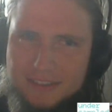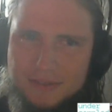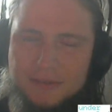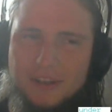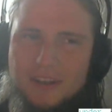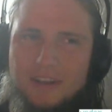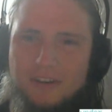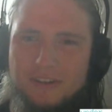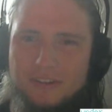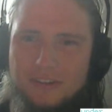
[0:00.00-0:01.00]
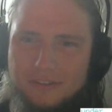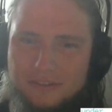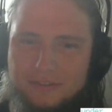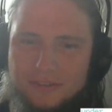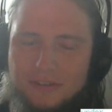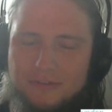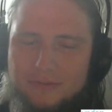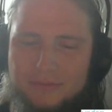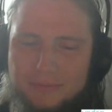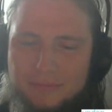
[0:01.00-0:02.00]
a lot of
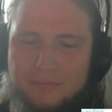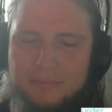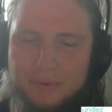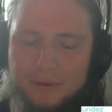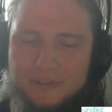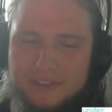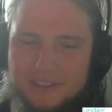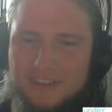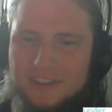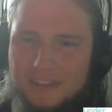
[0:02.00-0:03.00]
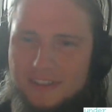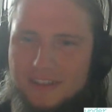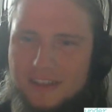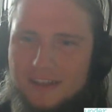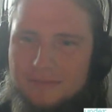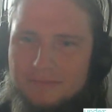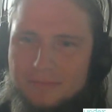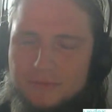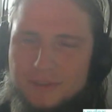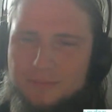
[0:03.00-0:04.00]
personal
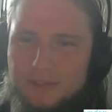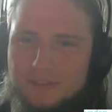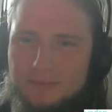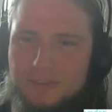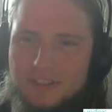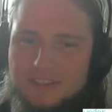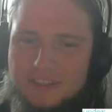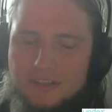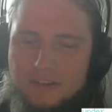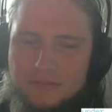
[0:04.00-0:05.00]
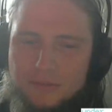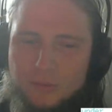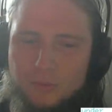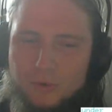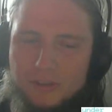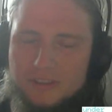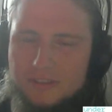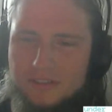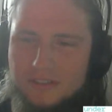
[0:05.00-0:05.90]
responsibility of what